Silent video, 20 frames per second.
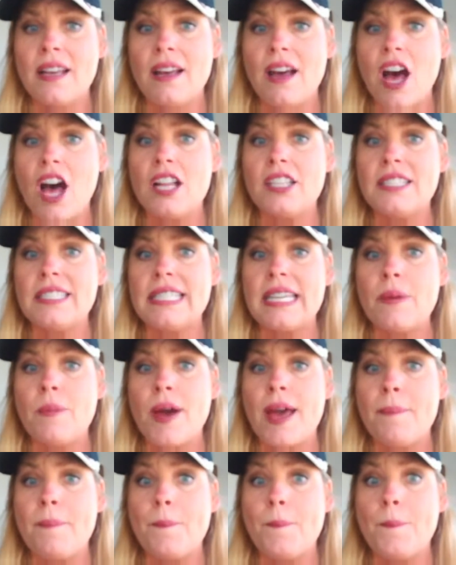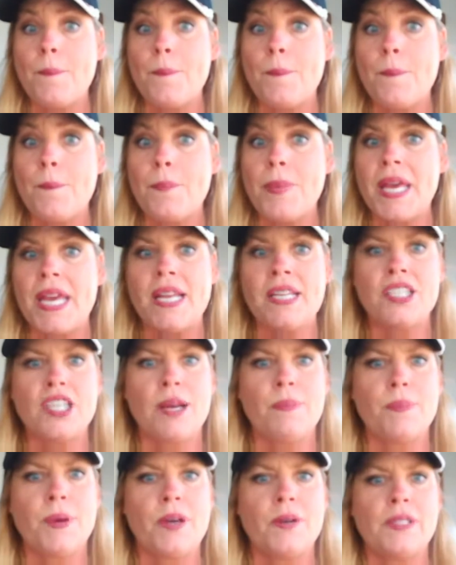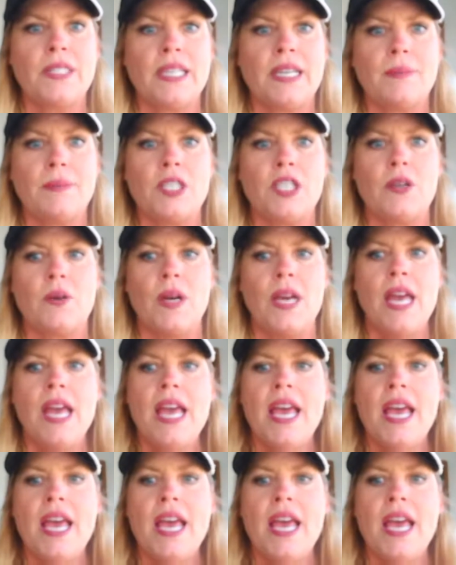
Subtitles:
I'll see what page I'm posting them to.